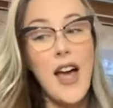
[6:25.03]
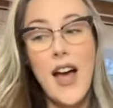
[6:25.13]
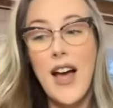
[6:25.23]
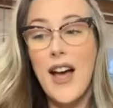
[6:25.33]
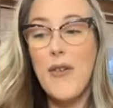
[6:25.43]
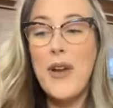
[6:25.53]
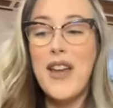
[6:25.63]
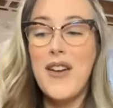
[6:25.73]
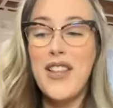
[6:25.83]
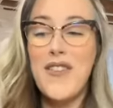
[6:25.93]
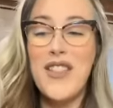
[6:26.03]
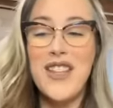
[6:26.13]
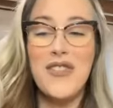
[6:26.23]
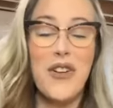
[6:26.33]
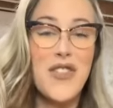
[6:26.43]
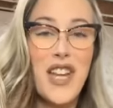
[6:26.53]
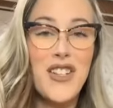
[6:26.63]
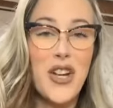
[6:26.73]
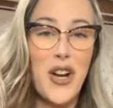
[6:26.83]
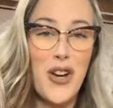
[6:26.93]
Uh, we live in this sort of
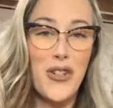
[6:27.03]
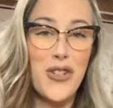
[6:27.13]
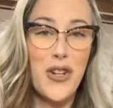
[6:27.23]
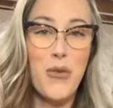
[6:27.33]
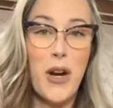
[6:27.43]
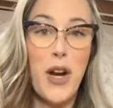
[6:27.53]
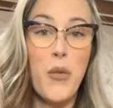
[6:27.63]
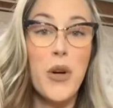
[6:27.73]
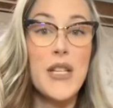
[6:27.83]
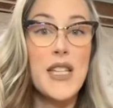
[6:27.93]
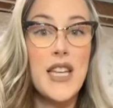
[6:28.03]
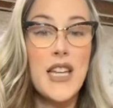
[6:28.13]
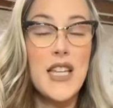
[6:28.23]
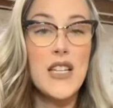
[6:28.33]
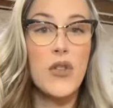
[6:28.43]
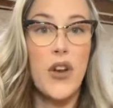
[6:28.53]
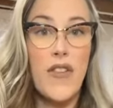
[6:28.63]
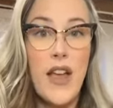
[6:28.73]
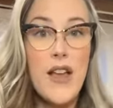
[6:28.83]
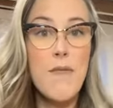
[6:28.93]
TikTok culture where we're seeing these sort
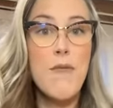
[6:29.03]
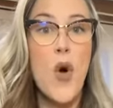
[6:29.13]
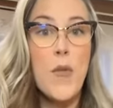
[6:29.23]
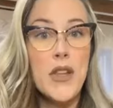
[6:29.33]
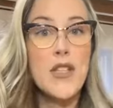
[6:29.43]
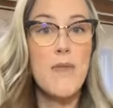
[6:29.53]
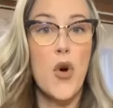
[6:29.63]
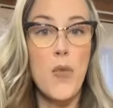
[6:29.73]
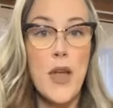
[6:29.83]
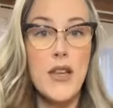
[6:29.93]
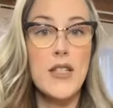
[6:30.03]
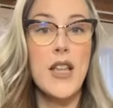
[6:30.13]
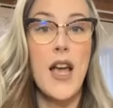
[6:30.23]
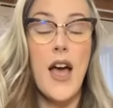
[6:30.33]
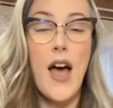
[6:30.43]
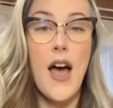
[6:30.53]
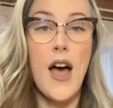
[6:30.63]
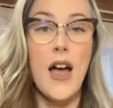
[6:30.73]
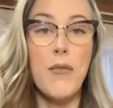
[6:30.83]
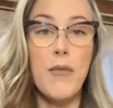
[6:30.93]
of moment to moment
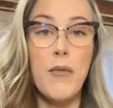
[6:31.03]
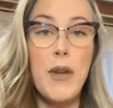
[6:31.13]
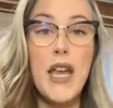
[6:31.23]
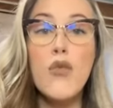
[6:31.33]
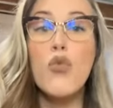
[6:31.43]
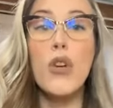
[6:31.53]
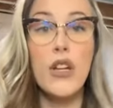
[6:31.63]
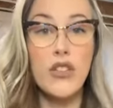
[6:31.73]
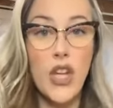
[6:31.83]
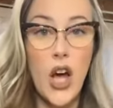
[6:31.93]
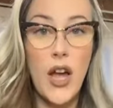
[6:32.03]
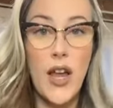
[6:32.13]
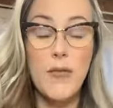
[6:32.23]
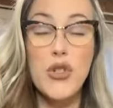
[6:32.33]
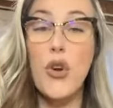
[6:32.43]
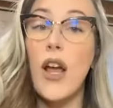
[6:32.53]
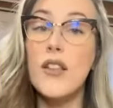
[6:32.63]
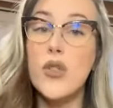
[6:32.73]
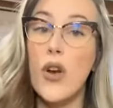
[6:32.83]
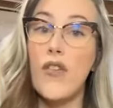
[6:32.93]
um, in real time
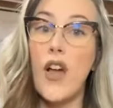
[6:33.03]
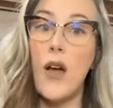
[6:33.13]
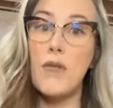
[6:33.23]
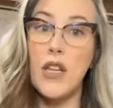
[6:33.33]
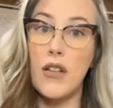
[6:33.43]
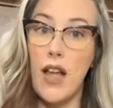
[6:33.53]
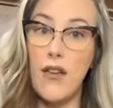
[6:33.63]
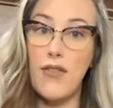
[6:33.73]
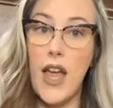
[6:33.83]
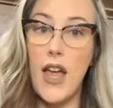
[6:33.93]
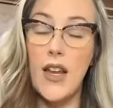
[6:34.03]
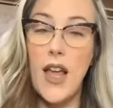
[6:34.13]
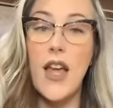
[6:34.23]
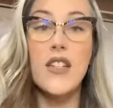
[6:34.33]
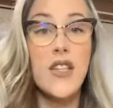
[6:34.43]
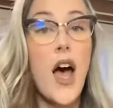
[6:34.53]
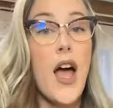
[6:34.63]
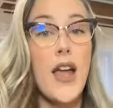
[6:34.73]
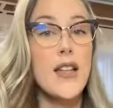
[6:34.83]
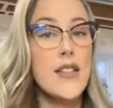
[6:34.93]
trends sort of come to life and and
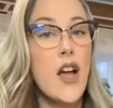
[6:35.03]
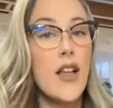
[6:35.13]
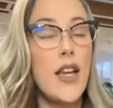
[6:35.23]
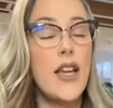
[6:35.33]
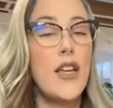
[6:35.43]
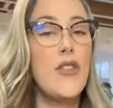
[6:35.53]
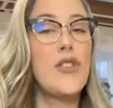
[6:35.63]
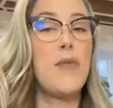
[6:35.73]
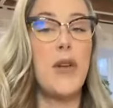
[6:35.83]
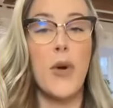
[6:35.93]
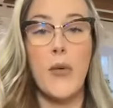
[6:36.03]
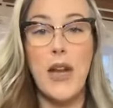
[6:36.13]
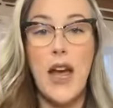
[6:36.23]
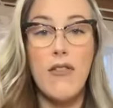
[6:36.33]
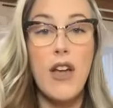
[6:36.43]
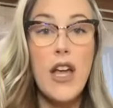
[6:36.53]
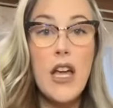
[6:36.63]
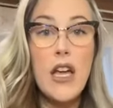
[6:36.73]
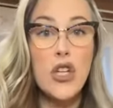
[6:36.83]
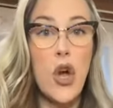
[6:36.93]
die. It's not like it used to be where we have
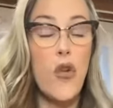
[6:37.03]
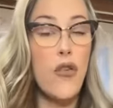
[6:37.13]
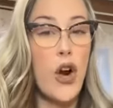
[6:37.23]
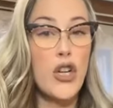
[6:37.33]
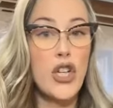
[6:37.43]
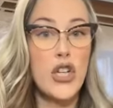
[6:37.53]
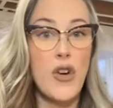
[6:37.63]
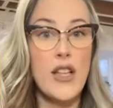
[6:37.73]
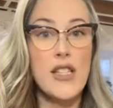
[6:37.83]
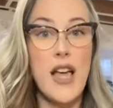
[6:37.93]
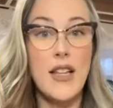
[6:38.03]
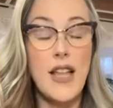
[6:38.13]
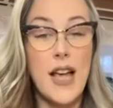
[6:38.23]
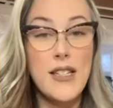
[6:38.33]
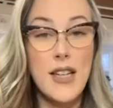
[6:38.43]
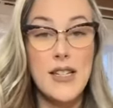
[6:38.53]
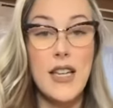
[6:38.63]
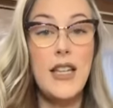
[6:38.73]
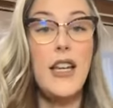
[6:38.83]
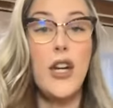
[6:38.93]
overarching trends that last us a
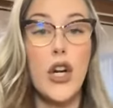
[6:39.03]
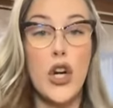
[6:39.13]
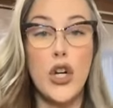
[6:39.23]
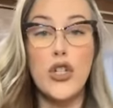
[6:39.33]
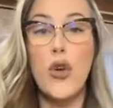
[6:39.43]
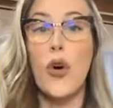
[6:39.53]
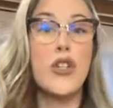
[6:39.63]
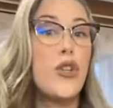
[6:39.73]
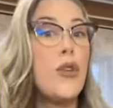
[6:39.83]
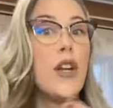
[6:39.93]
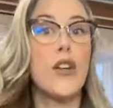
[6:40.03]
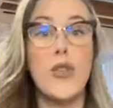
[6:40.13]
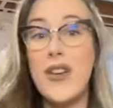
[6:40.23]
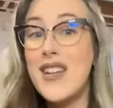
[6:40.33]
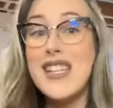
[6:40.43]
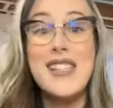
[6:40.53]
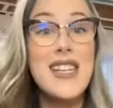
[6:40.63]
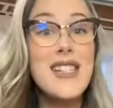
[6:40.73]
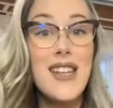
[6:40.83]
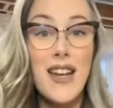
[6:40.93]
year or two years or even a
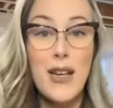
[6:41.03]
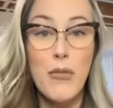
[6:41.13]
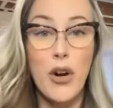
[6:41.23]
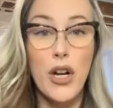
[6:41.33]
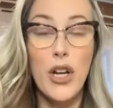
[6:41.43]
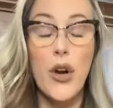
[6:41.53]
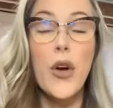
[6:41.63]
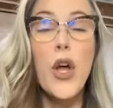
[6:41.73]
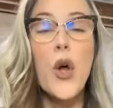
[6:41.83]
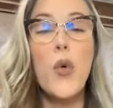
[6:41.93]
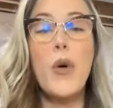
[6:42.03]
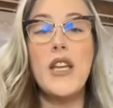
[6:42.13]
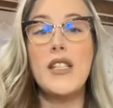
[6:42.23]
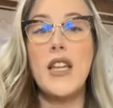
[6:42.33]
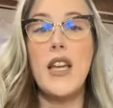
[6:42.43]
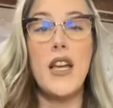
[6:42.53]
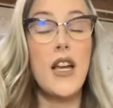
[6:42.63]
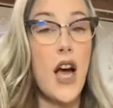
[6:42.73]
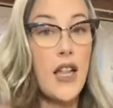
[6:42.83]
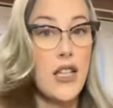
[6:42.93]
season anymore. You know, we see
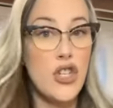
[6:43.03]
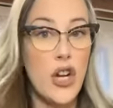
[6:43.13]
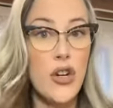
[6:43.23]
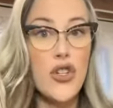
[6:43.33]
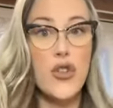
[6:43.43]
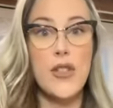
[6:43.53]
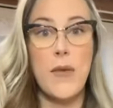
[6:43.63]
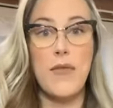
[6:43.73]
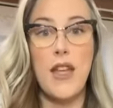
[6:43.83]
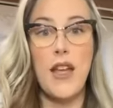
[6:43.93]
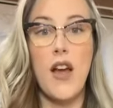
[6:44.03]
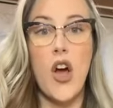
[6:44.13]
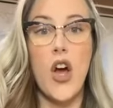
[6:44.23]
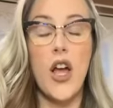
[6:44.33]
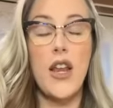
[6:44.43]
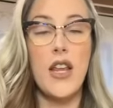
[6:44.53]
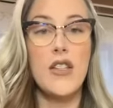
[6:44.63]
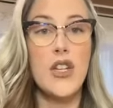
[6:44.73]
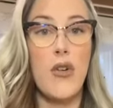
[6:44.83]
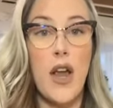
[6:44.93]
Kylie Jenner do something on
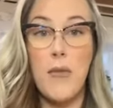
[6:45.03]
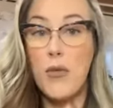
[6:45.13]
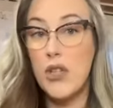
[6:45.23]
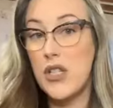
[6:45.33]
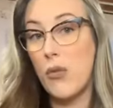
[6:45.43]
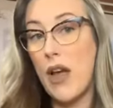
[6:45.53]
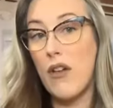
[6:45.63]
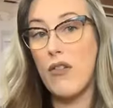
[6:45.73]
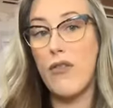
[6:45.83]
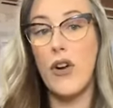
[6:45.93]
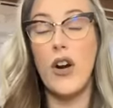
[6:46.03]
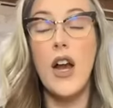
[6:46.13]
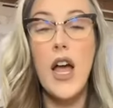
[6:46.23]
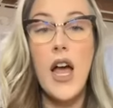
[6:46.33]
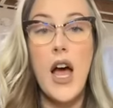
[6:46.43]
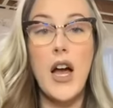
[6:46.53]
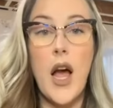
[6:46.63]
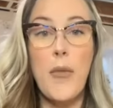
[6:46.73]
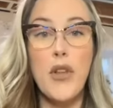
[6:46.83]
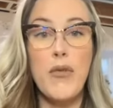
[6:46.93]
Instagram when it's around for a
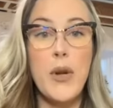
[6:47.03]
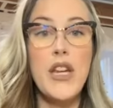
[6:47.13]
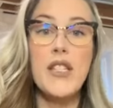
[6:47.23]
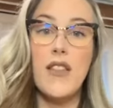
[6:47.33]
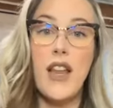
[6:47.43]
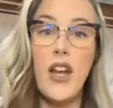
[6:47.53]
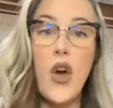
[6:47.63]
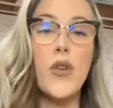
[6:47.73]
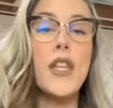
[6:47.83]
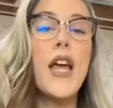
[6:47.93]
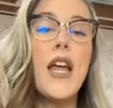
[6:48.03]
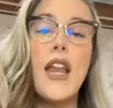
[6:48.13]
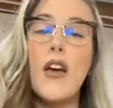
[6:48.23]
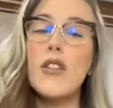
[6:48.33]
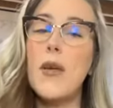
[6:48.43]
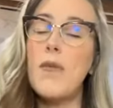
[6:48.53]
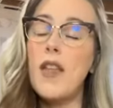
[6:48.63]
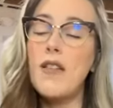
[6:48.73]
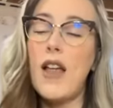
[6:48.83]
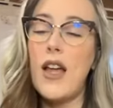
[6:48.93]
couple of weeks and then it goes. Now,
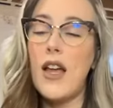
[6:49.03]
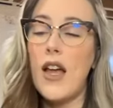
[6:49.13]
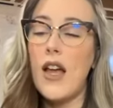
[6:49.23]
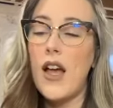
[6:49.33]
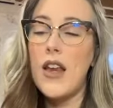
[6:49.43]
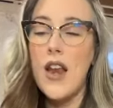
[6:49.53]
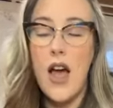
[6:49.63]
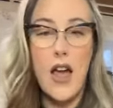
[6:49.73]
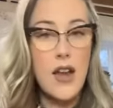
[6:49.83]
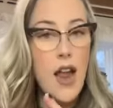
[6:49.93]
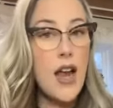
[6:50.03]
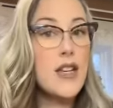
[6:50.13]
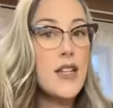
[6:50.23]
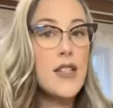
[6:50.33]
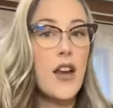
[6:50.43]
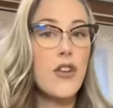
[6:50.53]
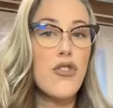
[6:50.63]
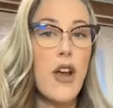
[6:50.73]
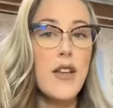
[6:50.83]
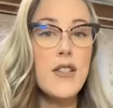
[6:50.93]
something like an, a 90s hair
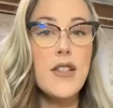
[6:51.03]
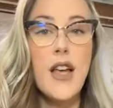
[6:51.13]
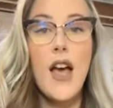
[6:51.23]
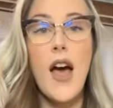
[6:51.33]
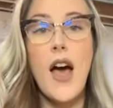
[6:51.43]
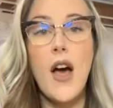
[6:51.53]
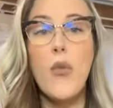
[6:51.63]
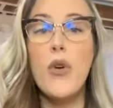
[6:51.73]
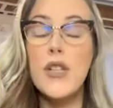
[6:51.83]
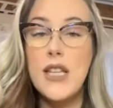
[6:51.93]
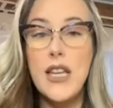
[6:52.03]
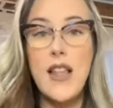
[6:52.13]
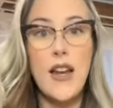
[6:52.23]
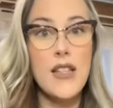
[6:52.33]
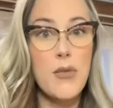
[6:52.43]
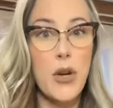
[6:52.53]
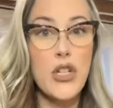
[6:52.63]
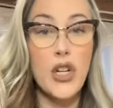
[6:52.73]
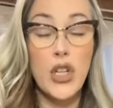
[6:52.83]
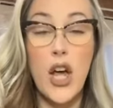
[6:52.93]
trend, uh, we're seeing that
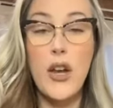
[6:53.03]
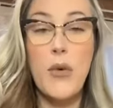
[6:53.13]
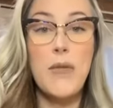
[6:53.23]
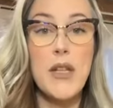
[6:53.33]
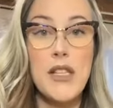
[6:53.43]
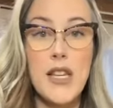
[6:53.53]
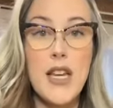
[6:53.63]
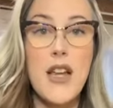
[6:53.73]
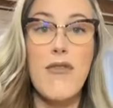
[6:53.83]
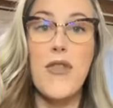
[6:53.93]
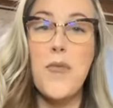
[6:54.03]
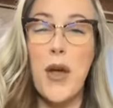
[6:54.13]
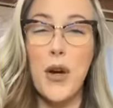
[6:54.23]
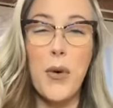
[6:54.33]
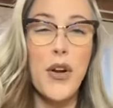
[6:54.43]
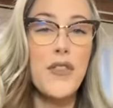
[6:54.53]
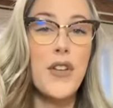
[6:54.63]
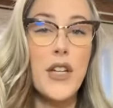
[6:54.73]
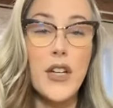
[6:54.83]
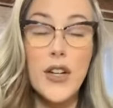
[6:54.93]
inspiration a lot and we've been seeing it for the better part of
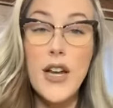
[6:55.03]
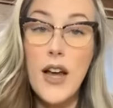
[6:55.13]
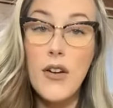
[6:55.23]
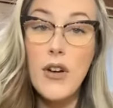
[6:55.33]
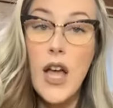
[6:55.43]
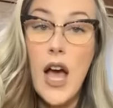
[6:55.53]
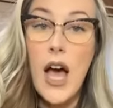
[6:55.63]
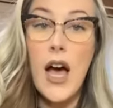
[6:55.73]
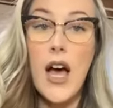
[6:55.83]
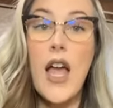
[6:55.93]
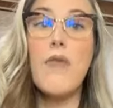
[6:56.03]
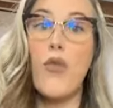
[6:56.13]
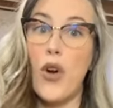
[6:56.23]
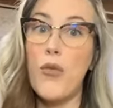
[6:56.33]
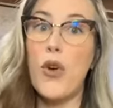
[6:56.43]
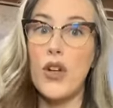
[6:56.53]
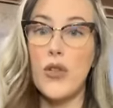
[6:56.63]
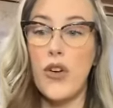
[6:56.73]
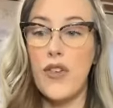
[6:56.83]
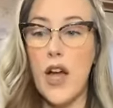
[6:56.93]
a year now uh, and more and more
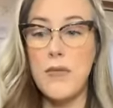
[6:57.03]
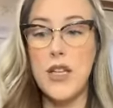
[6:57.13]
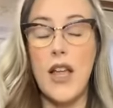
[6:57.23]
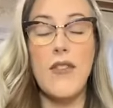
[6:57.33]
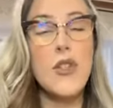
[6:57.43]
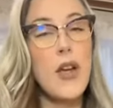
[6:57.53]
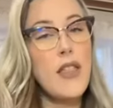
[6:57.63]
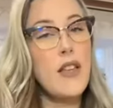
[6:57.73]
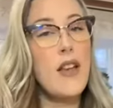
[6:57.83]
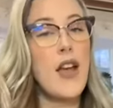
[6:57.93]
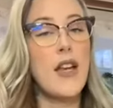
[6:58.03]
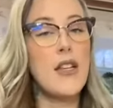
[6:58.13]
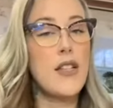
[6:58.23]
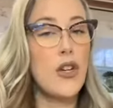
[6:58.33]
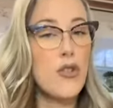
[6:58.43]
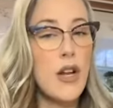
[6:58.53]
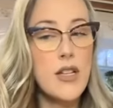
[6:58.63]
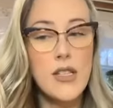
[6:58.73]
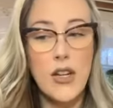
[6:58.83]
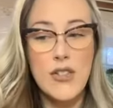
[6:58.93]
sort of come to life. So I think the 90s hair trend
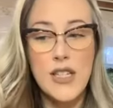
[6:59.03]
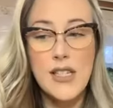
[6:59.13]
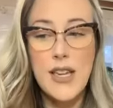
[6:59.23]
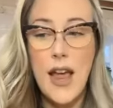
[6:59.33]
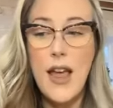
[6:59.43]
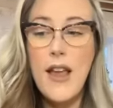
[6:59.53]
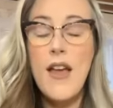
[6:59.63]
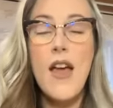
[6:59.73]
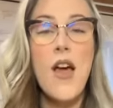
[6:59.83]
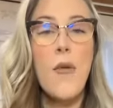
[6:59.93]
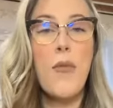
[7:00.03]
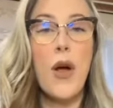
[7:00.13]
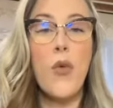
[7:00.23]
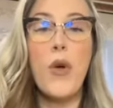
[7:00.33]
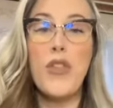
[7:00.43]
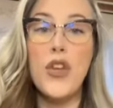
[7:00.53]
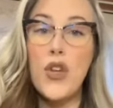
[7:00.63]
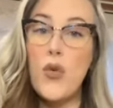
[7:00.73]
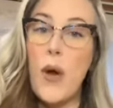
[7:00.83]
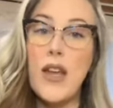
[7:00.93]
is here to stay but with the
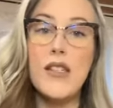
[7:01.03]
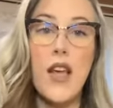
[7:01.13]
new ways